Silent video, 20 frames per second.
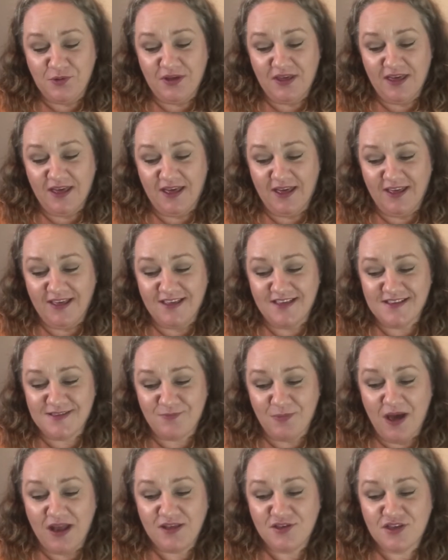yeah, he's
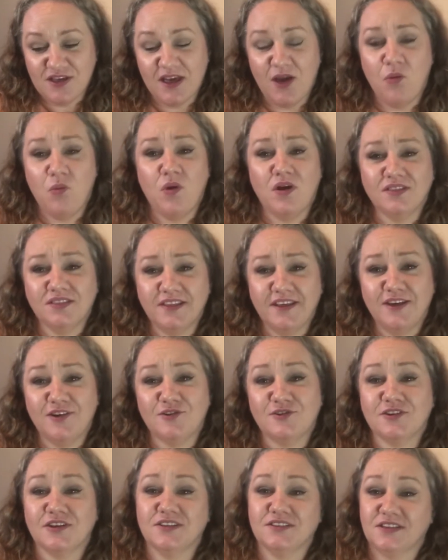managed to get one layer
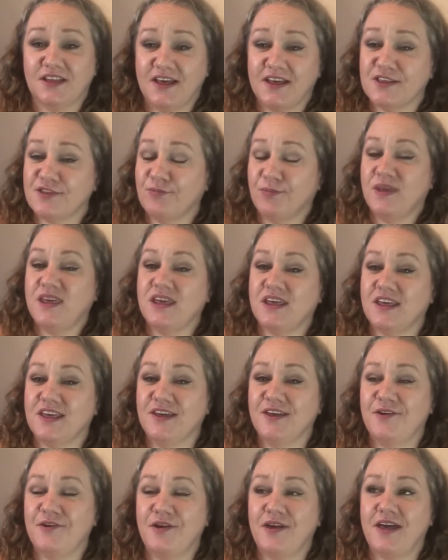done last week.
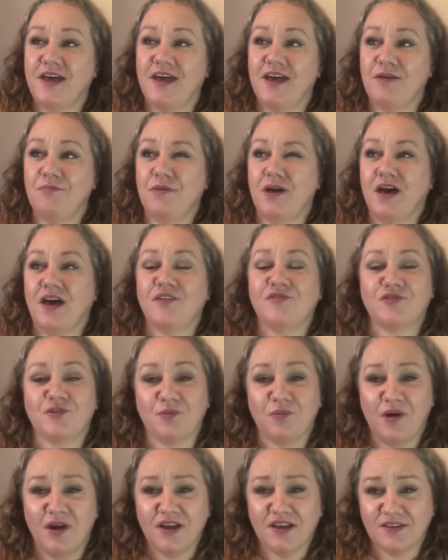After
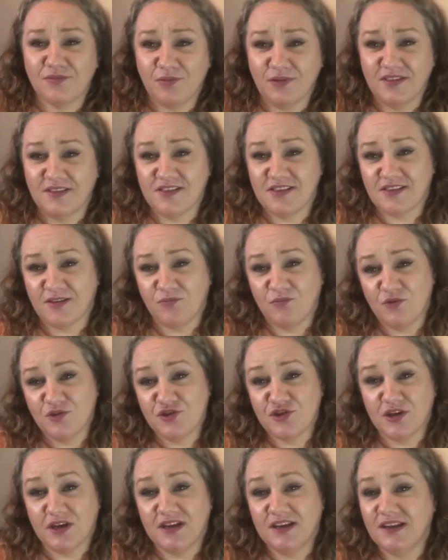work when the sun was
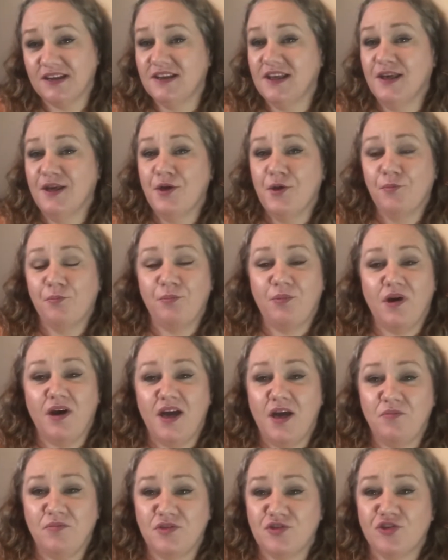shining, but
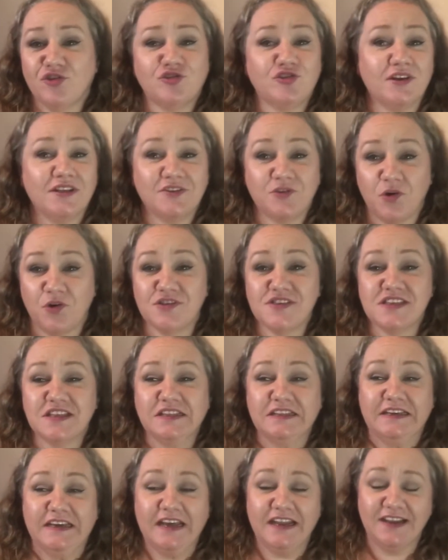it's just raining
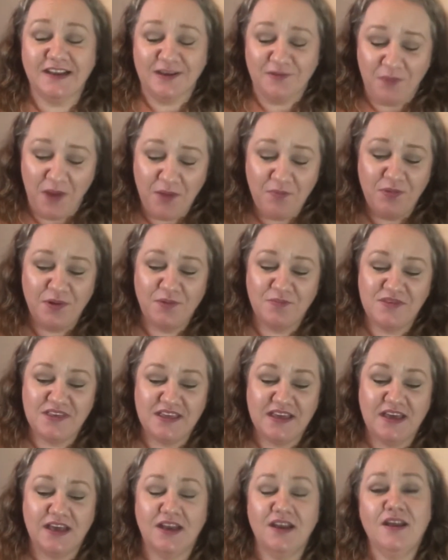constantly, and I remember I'm
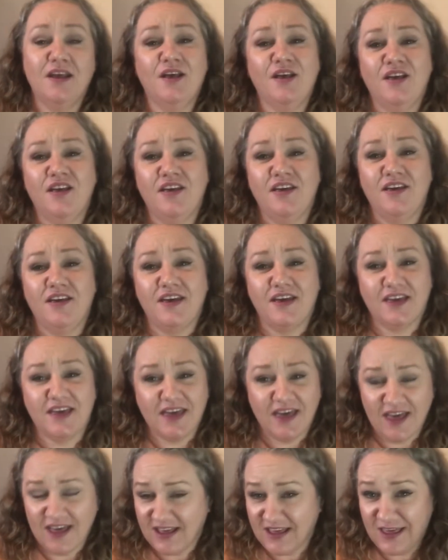saying it
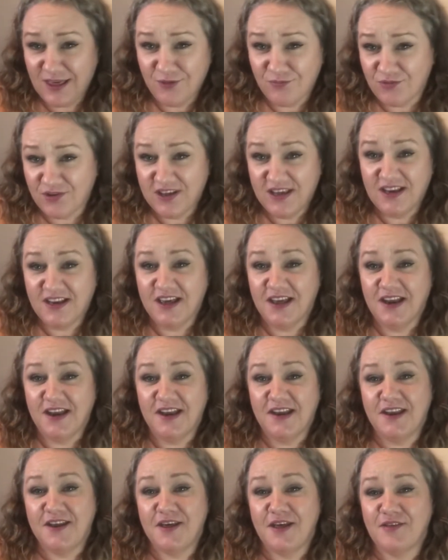can't keep raining,
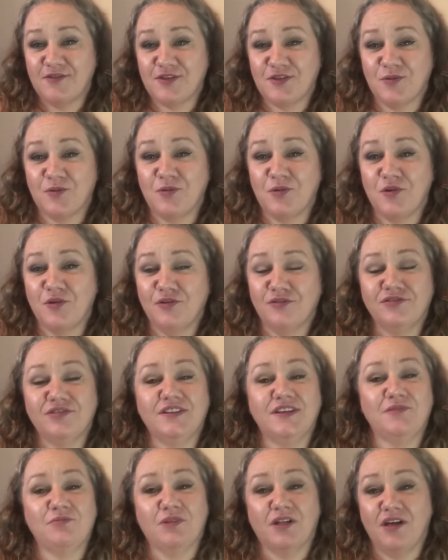so
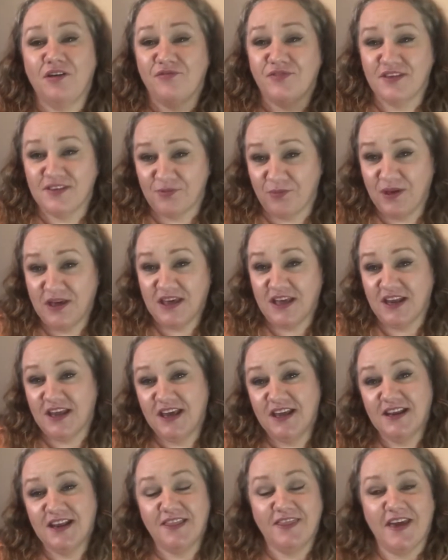hopefully we'll have this week of
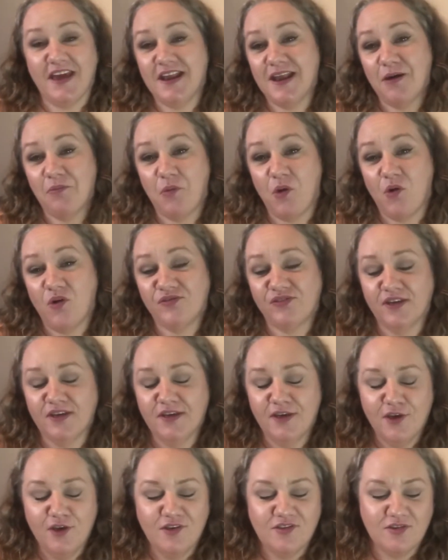rain and then I'm off.
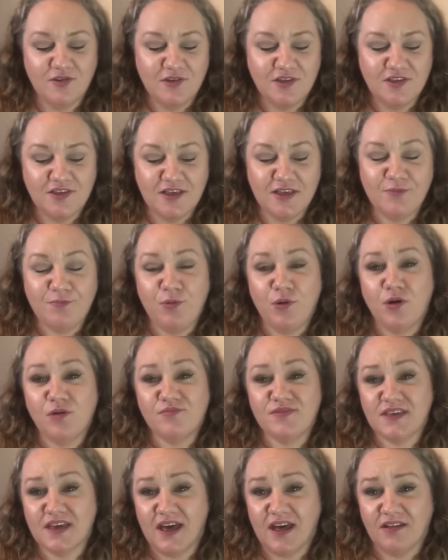So he's just
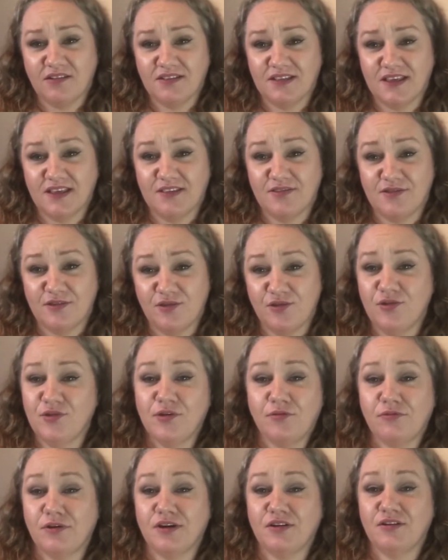popped to Aldi to
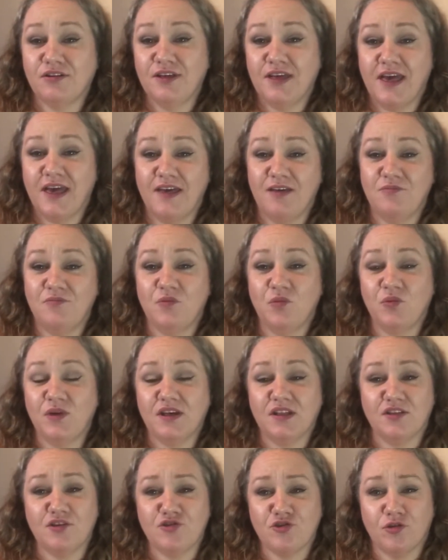do our
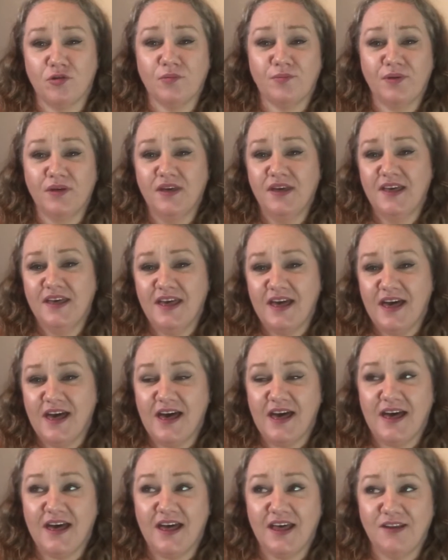weekly shop
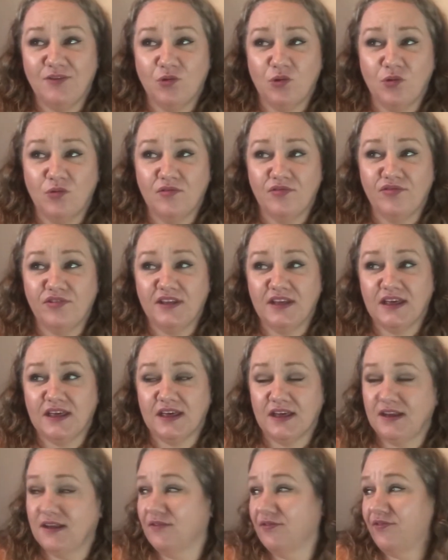and hopefully
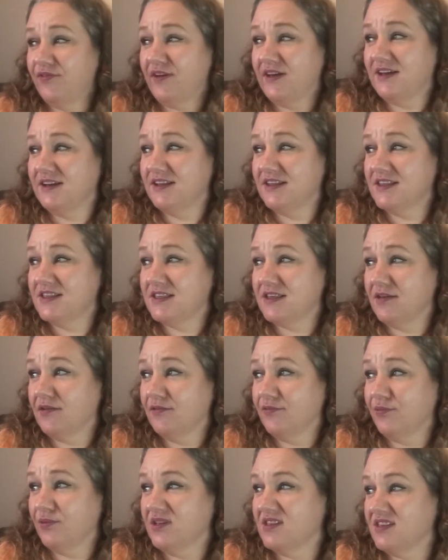kind of find
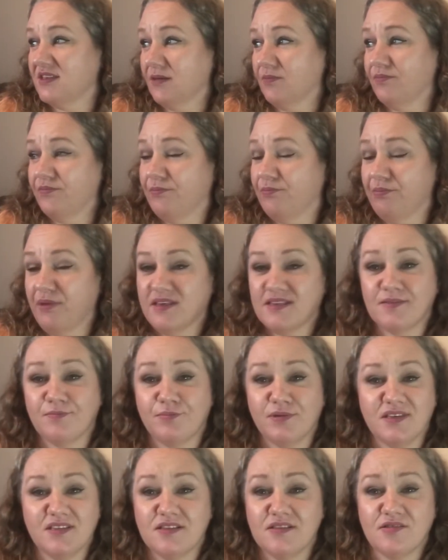himself with some bits and
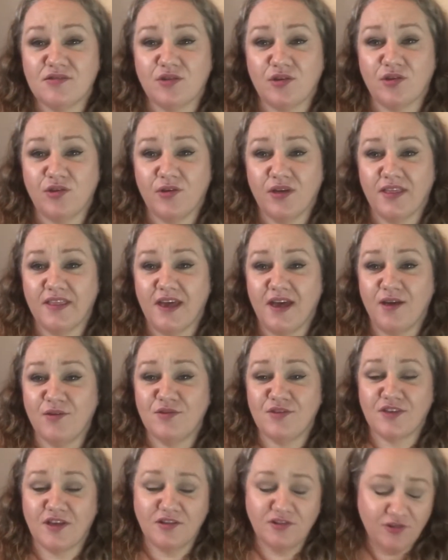pieces to do in the house.
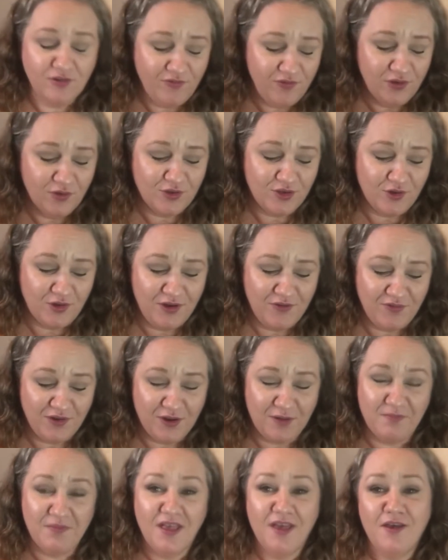So I do feel sorry for
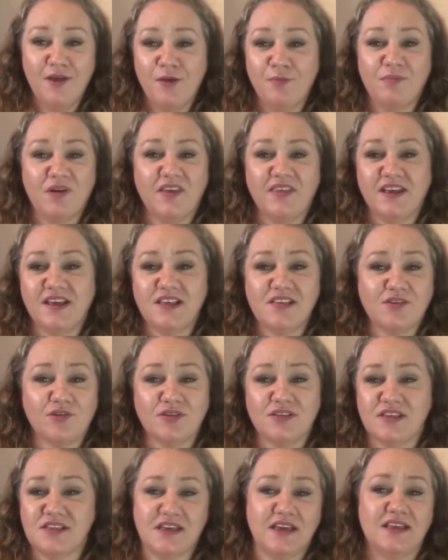him, but I think he's got
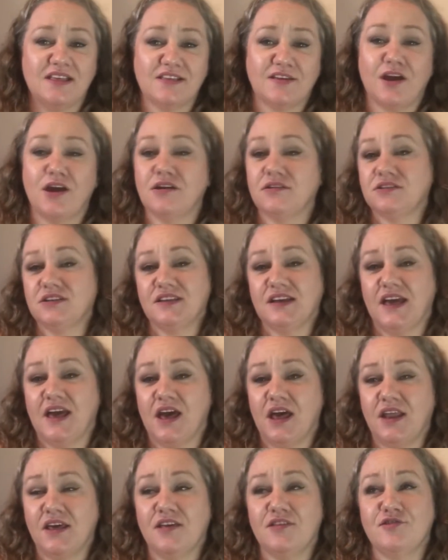to take his car to the
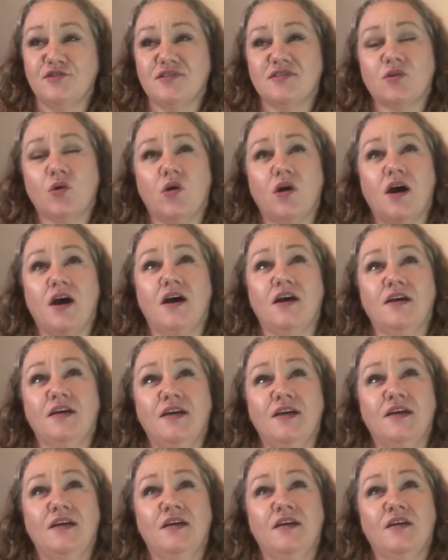garage. He's going
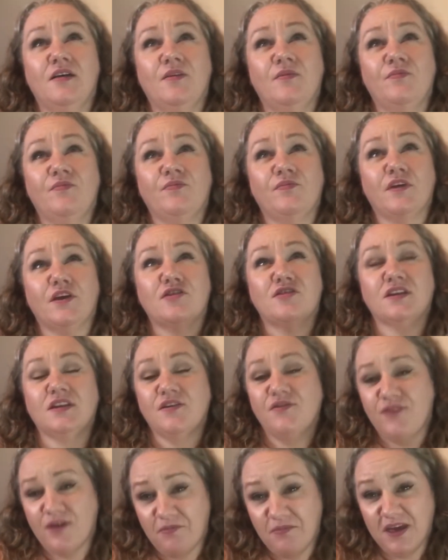to
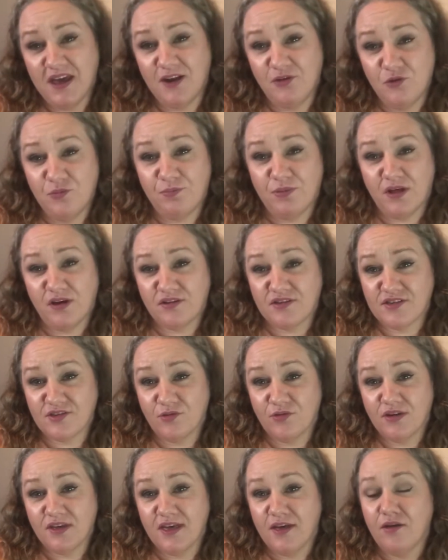fit me a new plug
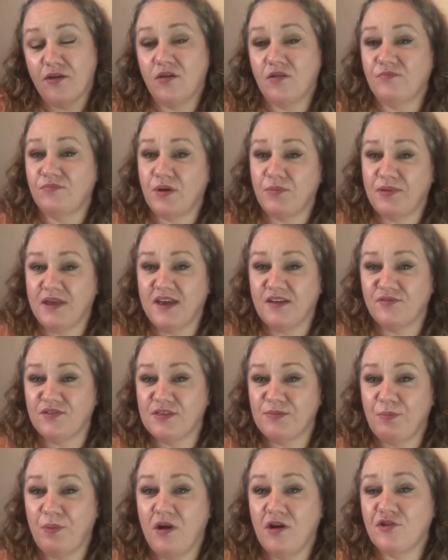socket on my
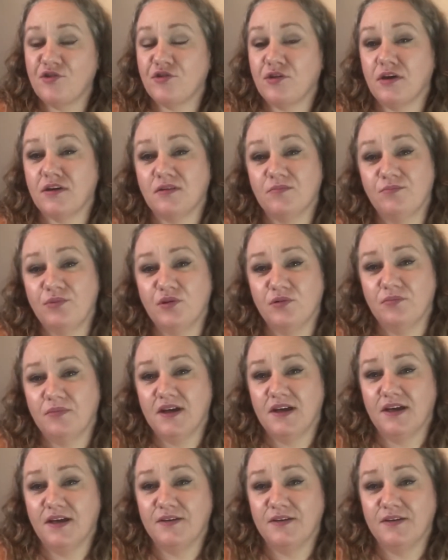breakfast bar so I can put my